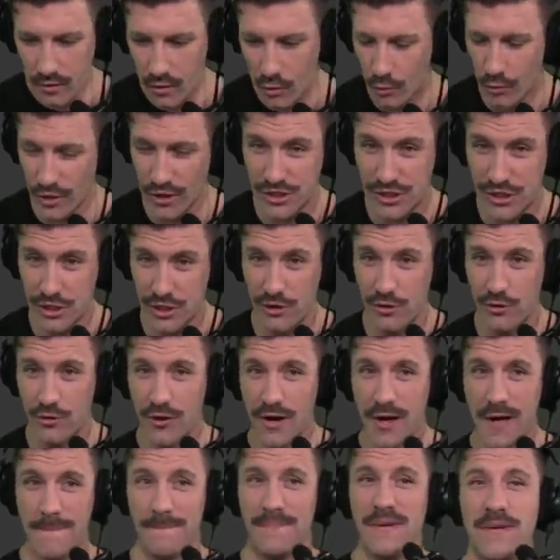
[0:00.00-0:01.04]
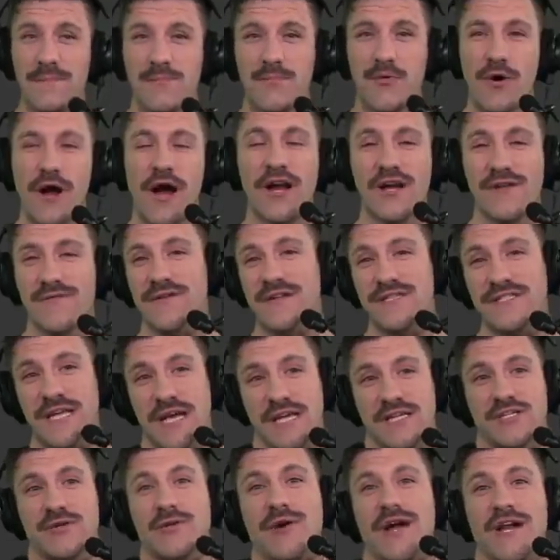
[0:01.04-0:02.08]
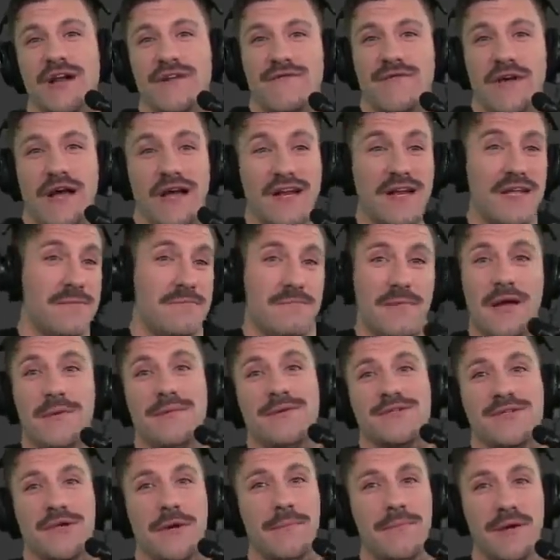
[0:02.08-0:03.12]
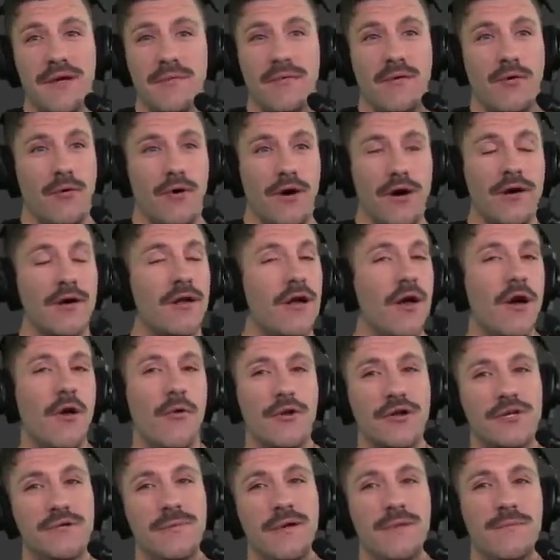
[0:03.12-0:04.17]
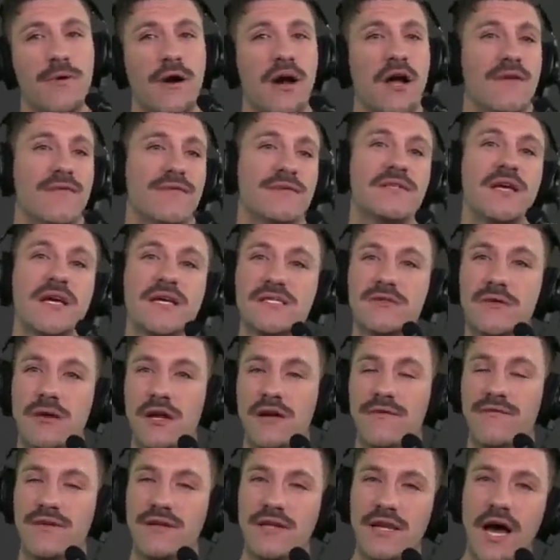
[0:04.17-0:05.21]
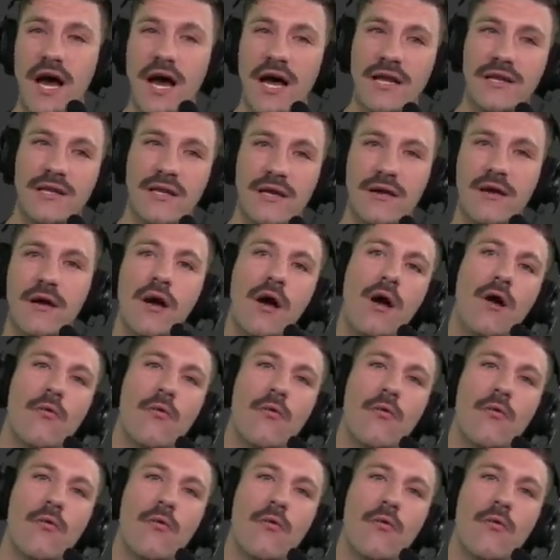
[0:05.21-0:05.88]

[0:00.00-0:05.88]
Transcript: Would you be proud of a test grade of 80? Maybe some people would. Would you be proud of a test grade of a 90?